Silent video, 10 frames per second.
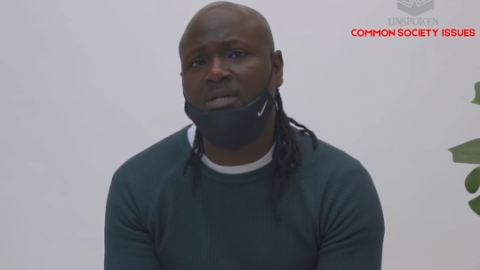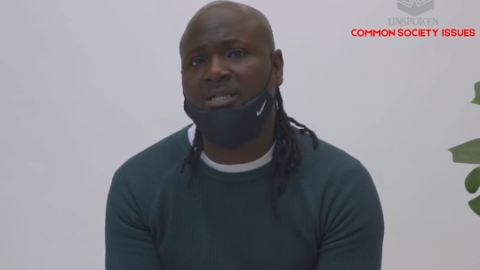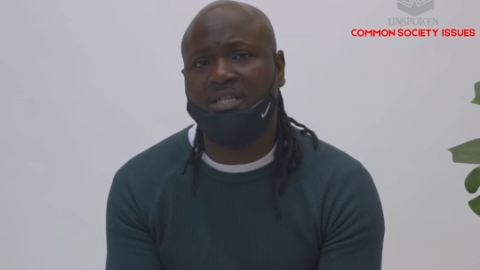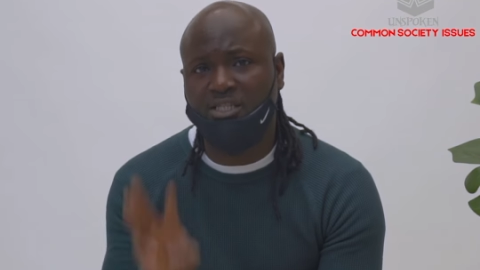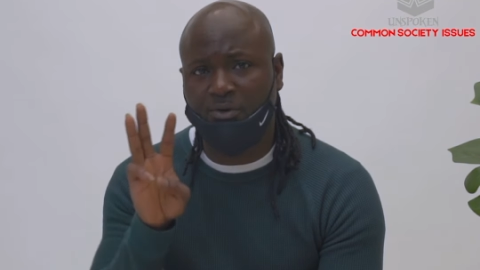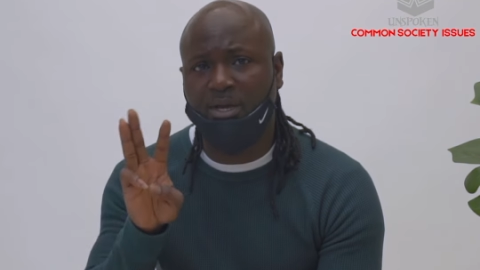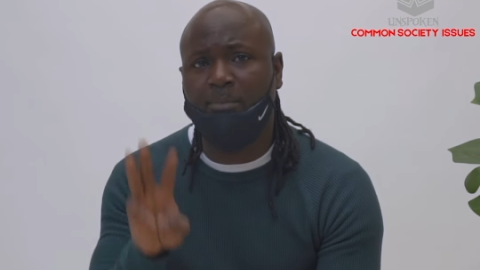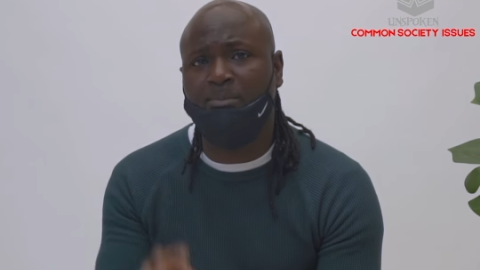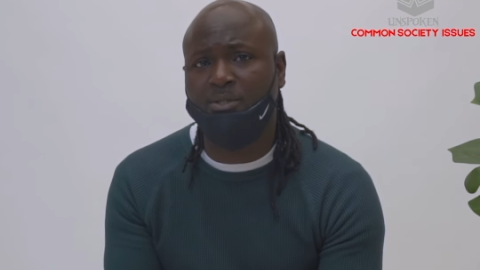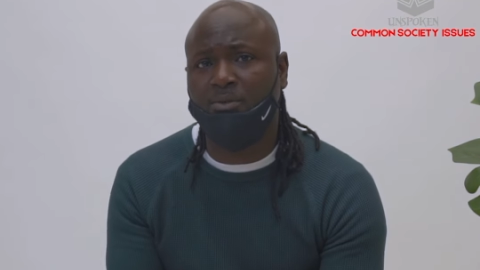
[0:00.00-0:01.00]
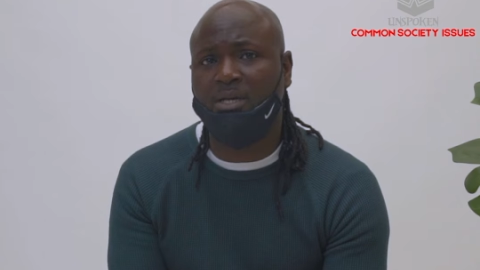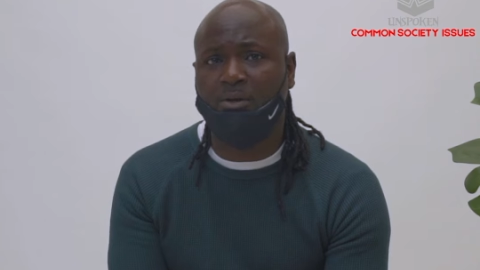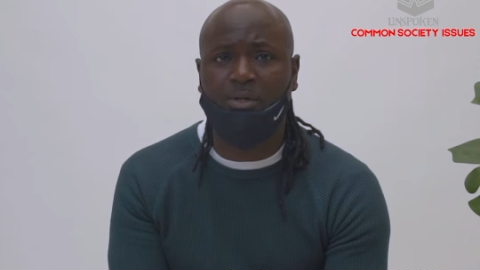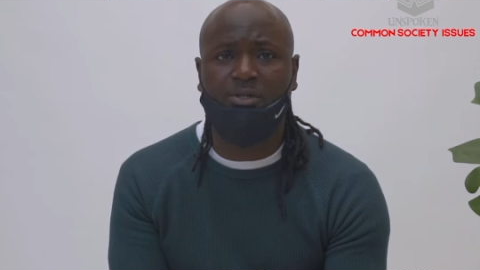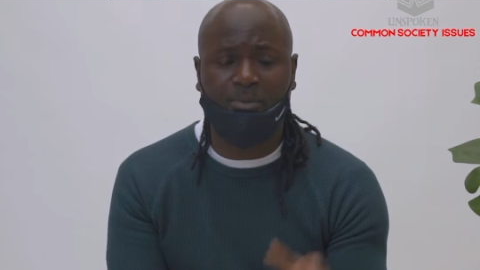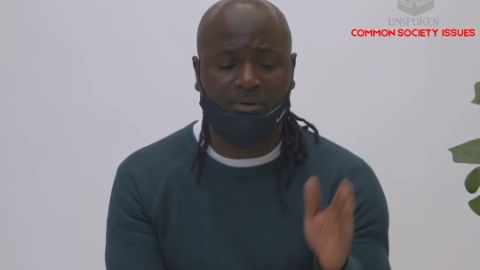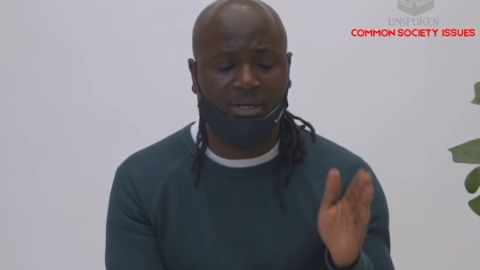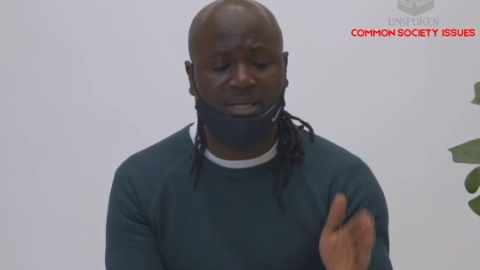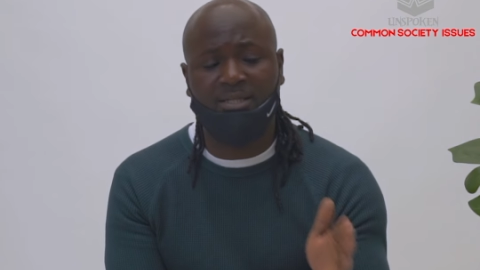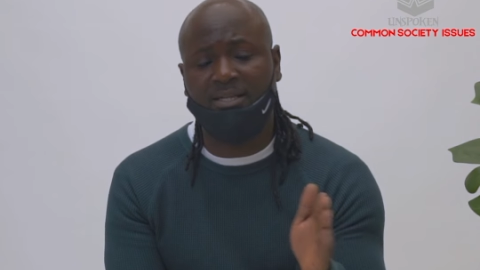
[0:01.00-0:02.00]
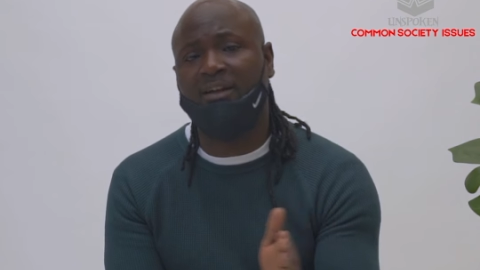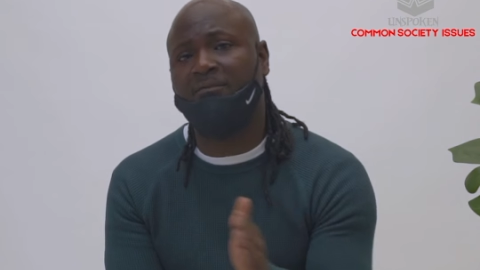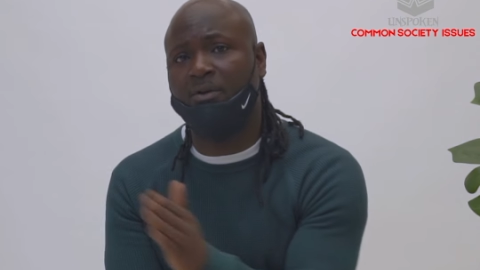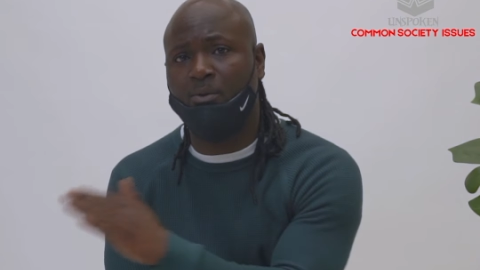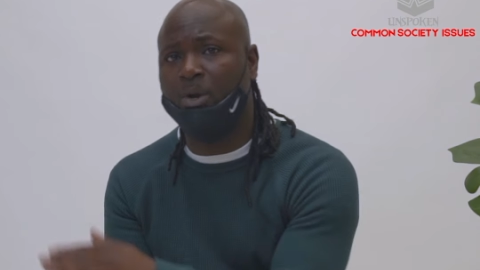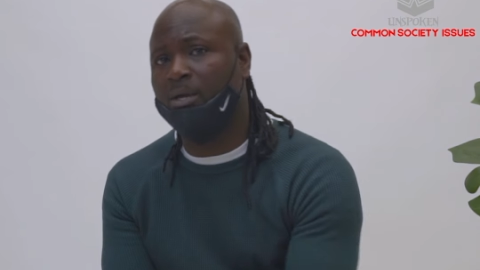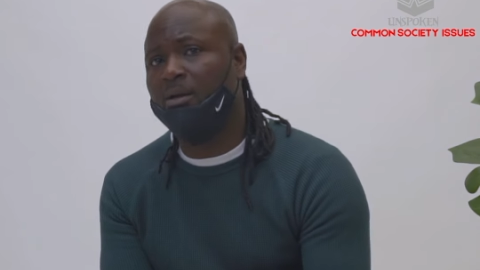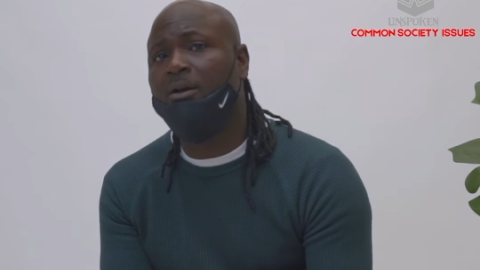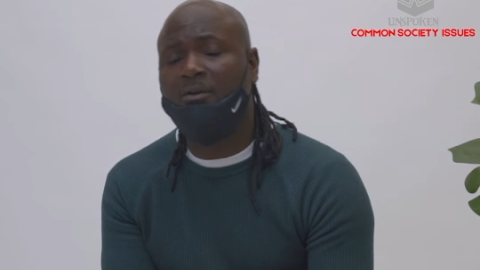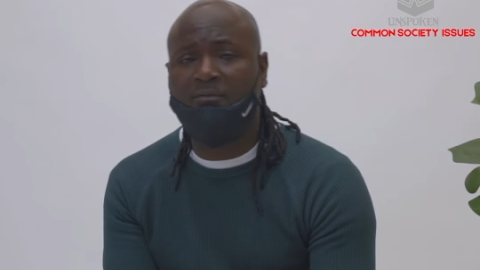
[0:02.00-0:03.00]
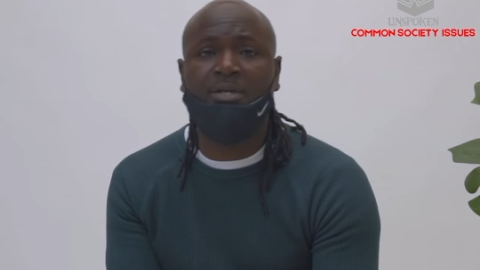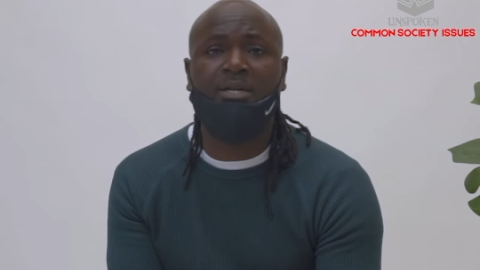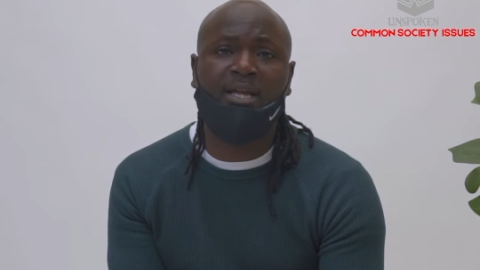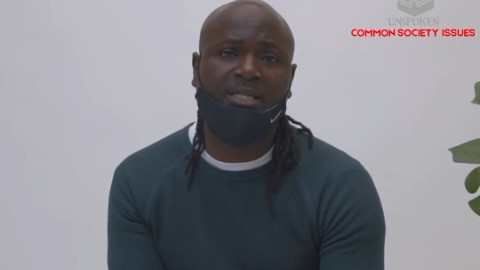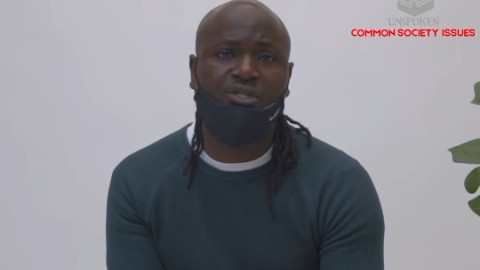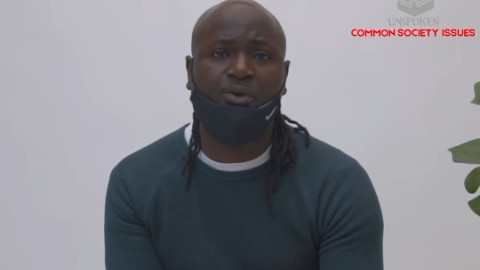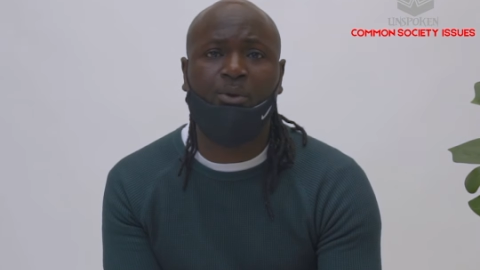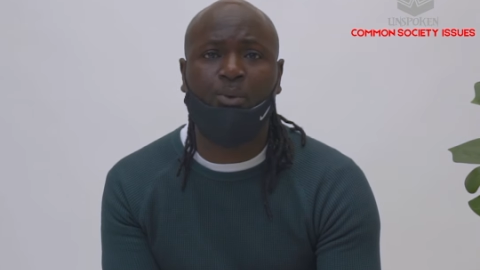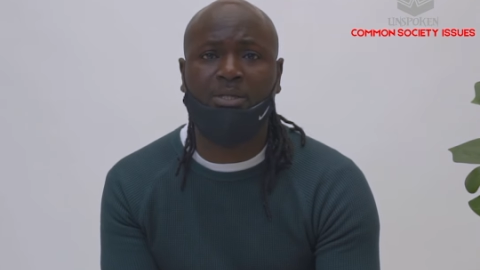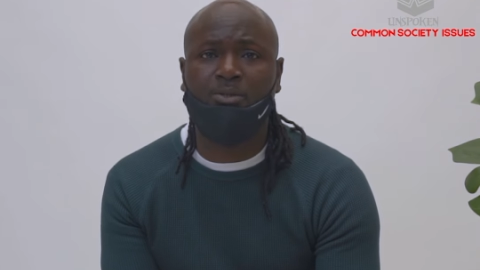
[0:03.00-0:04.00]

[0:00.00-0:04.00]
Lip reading: and there are 3 episodes that are going to be released every week for the next 3 weeks.